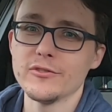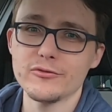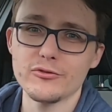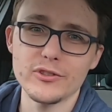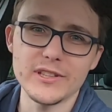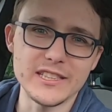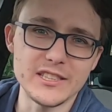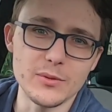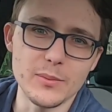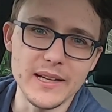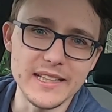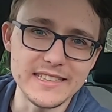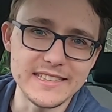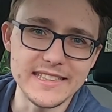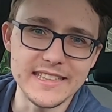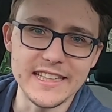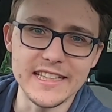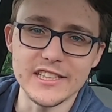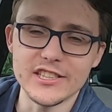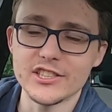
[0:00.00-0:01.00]

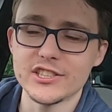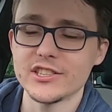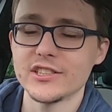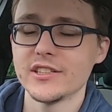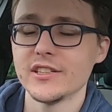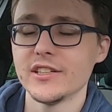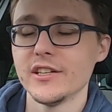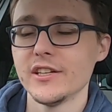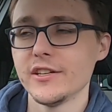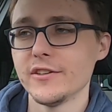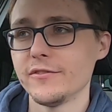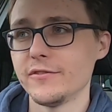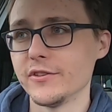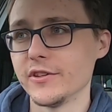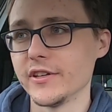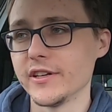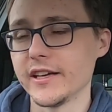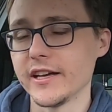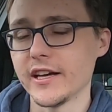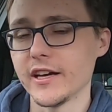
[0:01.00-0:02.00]
320-ish for
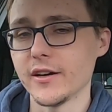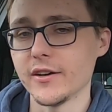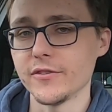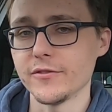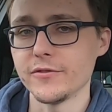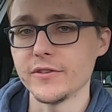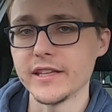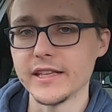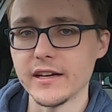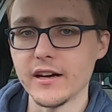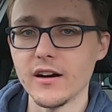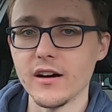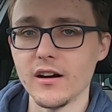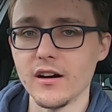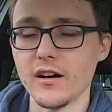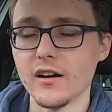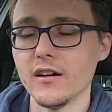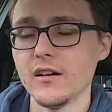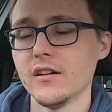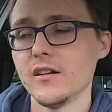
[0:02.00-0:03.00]
the
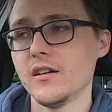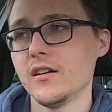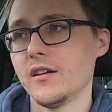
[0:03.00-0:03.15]
R.